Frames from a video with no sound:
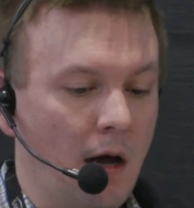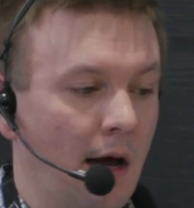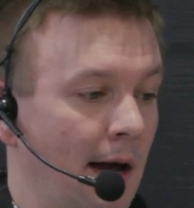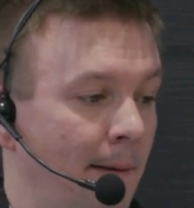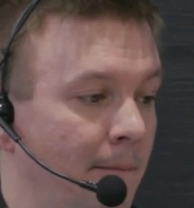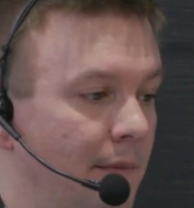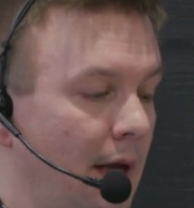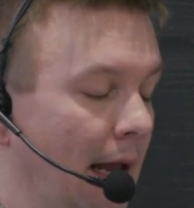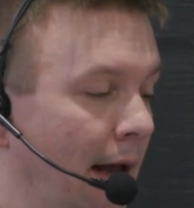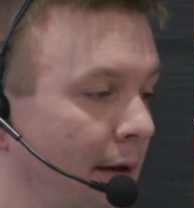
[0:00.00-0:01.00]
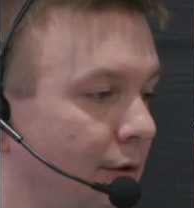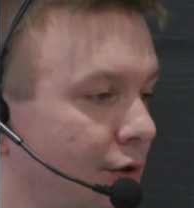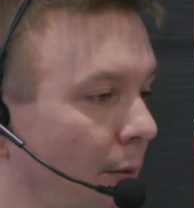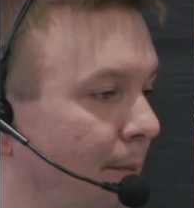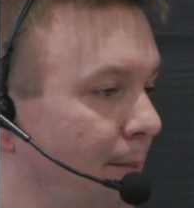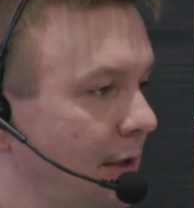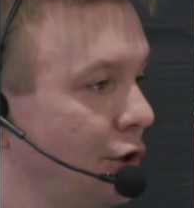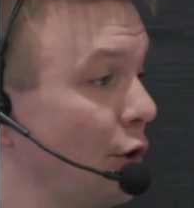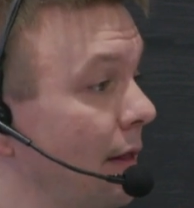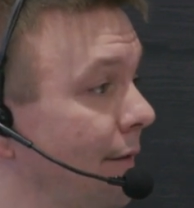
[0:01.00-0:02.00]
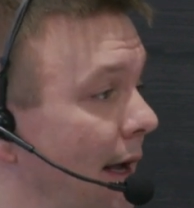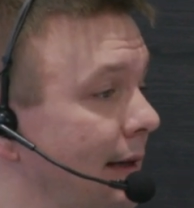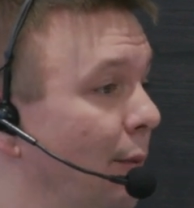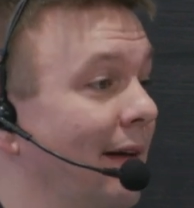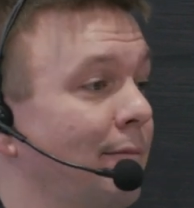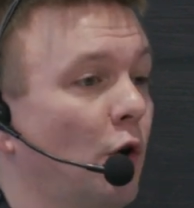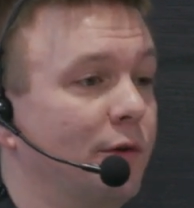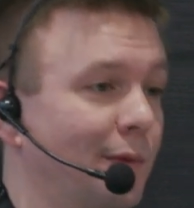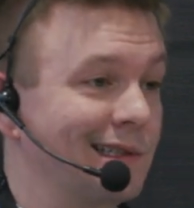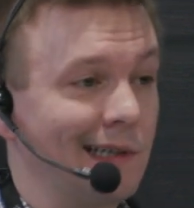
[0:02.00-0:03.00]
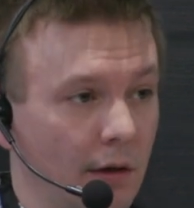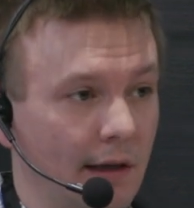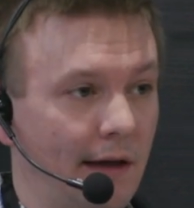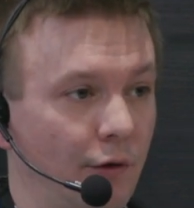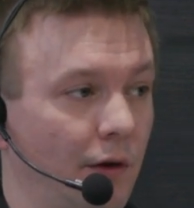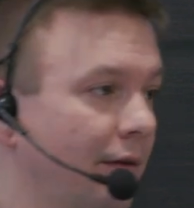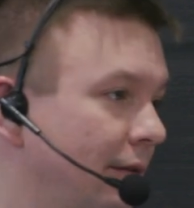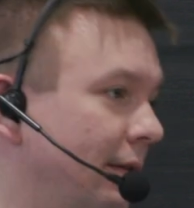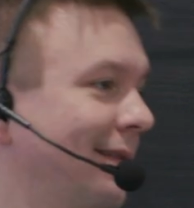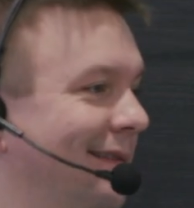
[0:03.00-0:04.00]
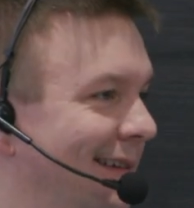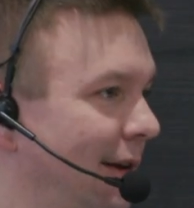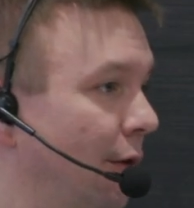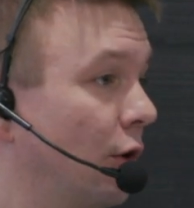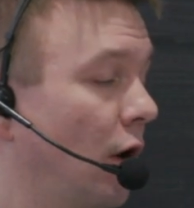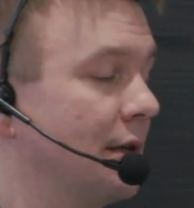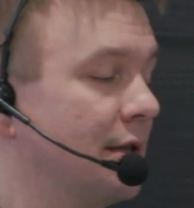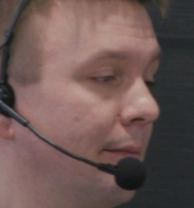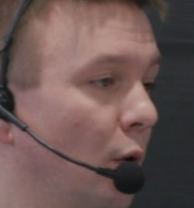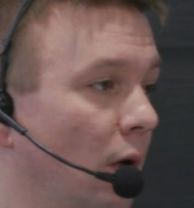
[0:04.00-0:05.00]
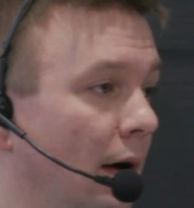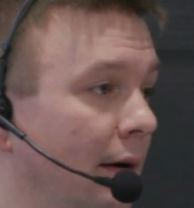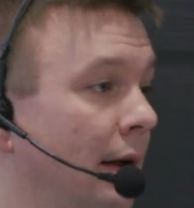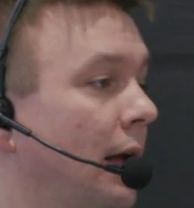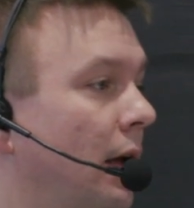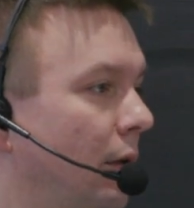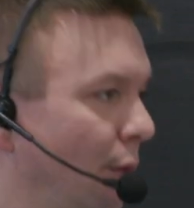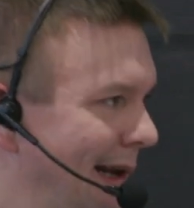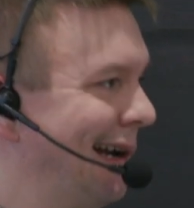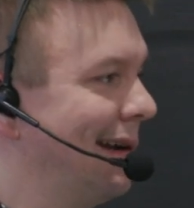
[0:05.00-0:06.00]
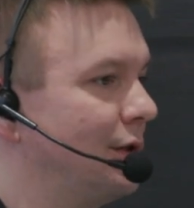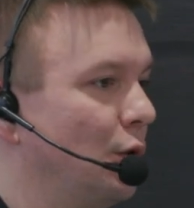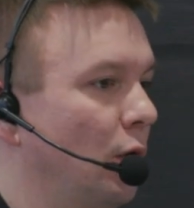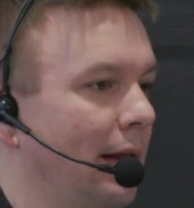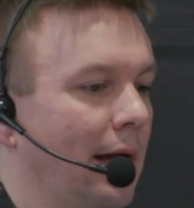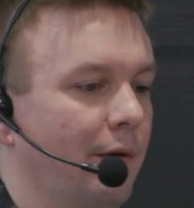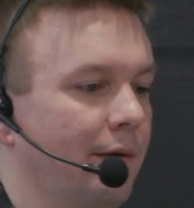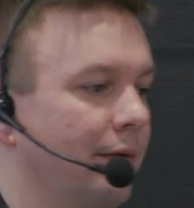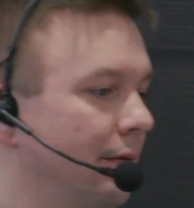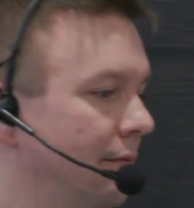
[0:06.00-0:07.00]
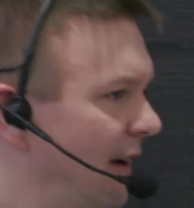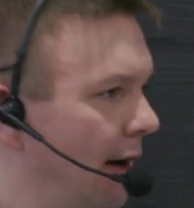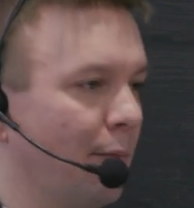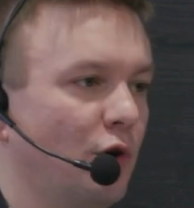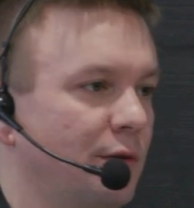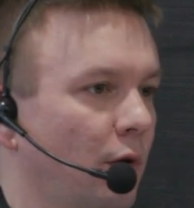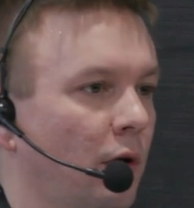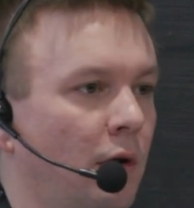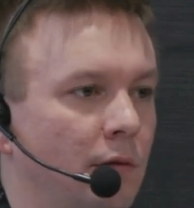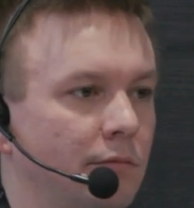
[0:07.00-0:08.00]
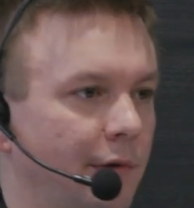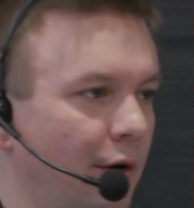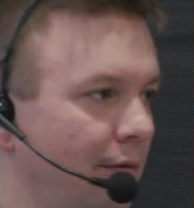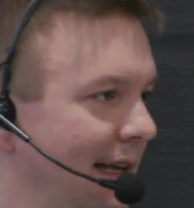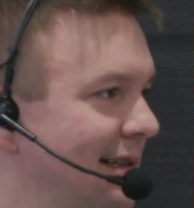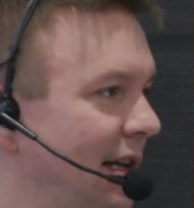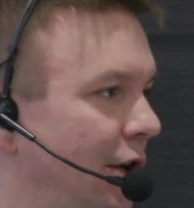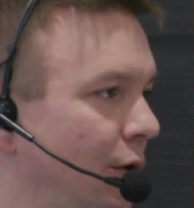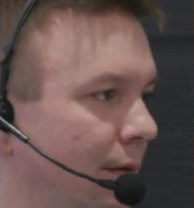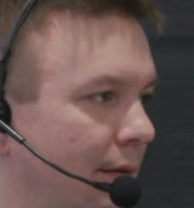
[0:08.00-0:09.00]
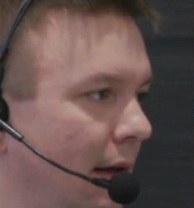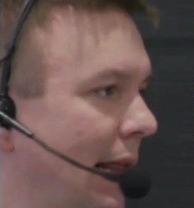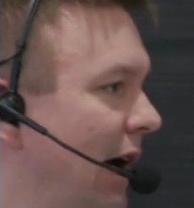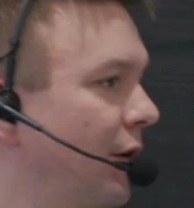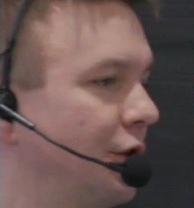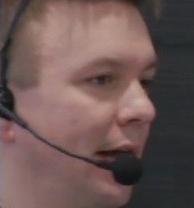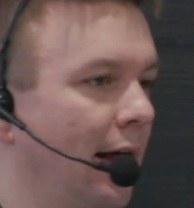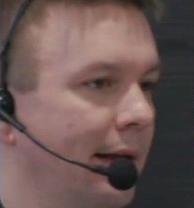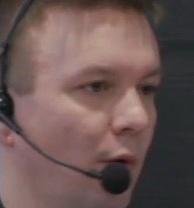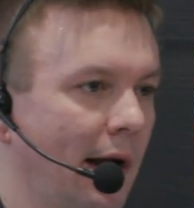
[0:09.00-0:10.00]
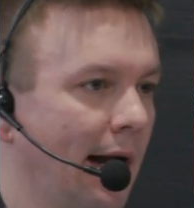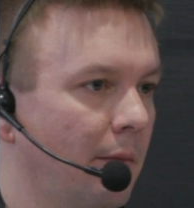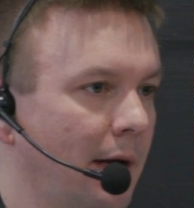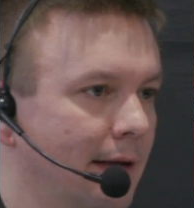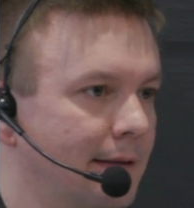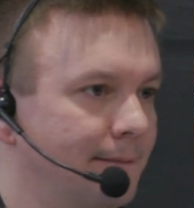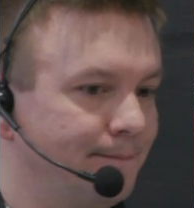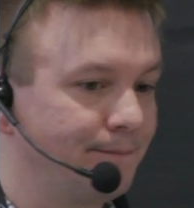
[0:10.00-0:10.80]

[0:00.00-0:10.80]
Um, and so, due to the fact that we have multiple skill levels, you know, across the board, we needed a tool that was very approachable, you know, easy to use, a lot of functionality right out of the box.